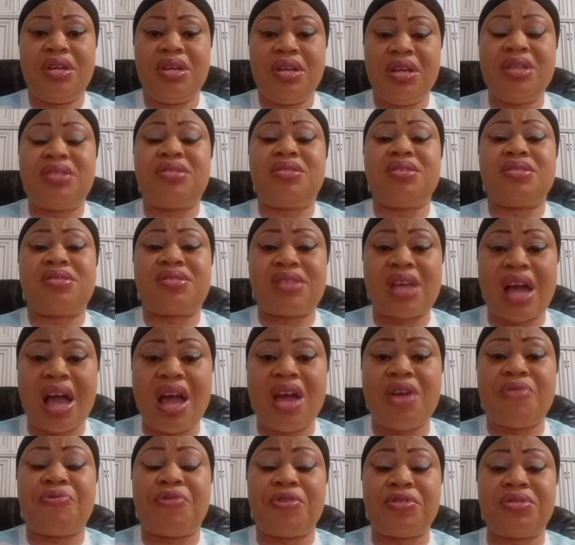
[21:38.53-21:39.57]
It is
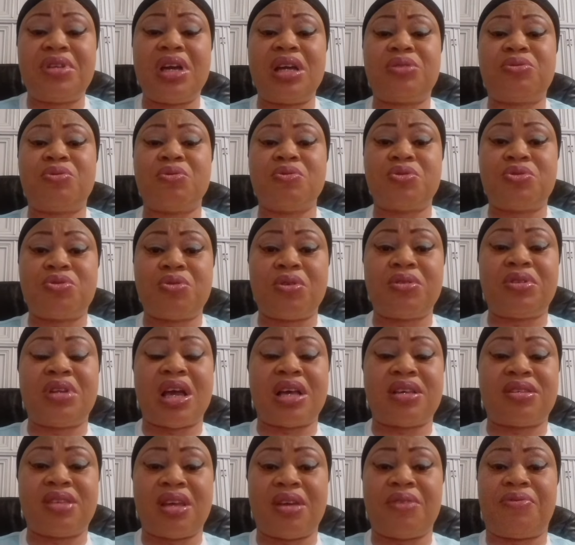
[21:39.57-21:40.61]
time for them to show
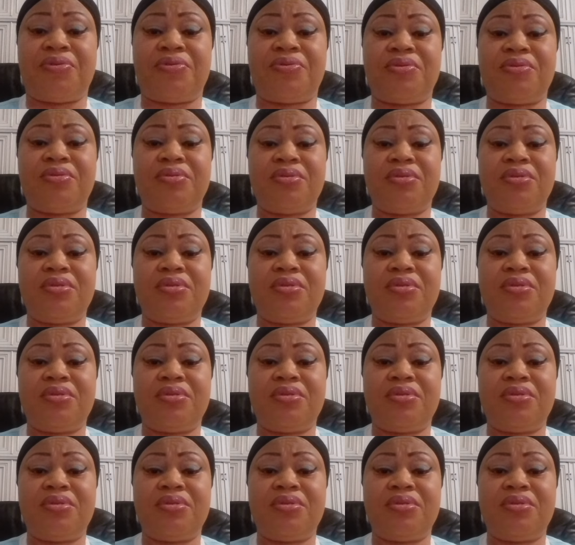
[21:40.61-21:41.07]
themselves.